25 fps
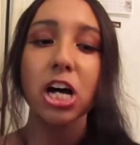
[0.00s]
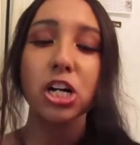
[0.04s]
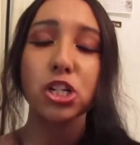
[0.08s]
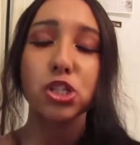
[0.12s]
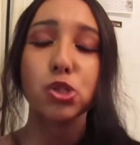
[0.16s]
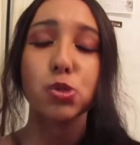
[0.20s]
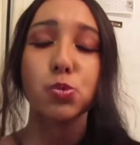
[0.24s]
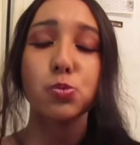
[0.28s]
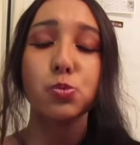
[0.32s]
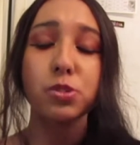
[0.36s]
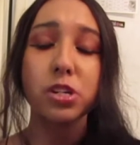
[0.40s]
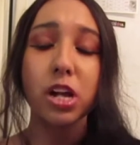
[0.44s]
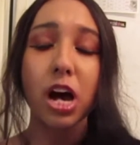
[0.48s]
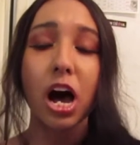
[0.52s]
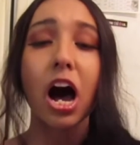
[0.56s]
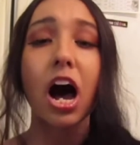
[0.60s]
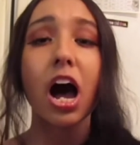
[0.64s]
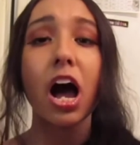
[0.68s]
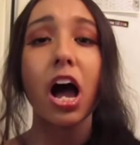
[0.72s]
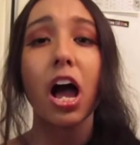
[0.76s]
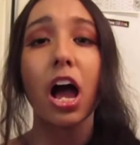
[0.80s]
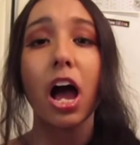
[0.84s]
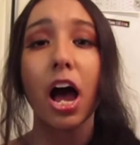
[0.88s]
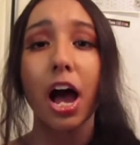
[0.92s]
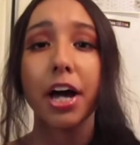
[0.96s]
Do not
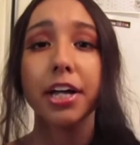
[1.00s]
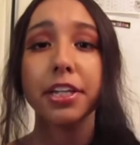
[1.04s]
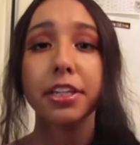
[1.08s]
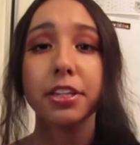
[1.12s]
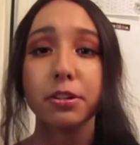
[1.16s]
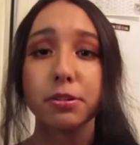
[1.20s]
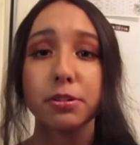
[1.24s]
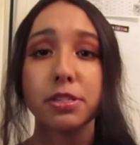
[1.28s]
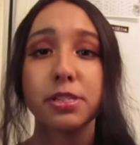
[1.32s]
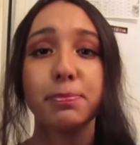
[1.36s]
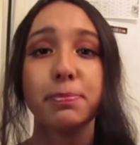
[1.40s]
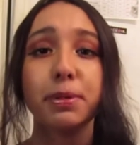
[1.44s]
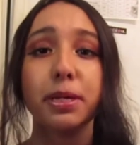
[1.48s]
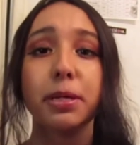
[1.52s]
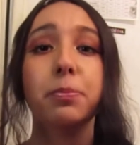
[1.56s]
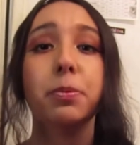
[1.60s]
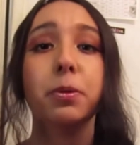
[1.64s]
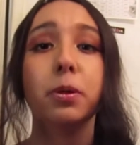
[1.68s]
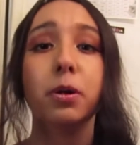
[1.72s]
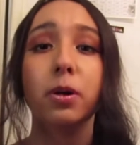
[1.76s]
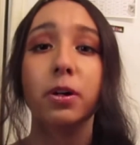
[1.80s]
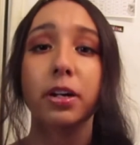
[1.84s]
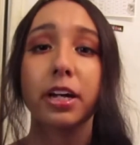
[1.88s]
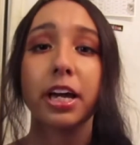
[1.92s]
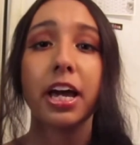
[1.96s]
add those people,
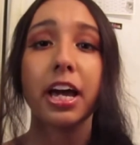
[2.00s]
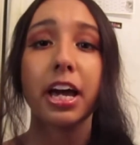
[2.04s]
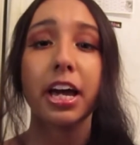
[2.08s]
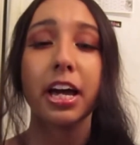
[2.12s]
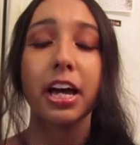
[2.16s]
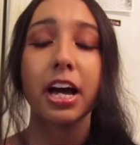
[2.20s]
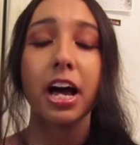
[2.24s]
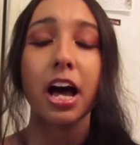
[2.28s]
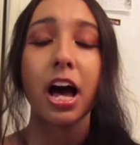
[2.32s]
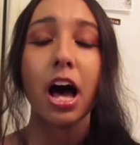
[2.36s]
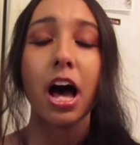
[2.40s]
okay?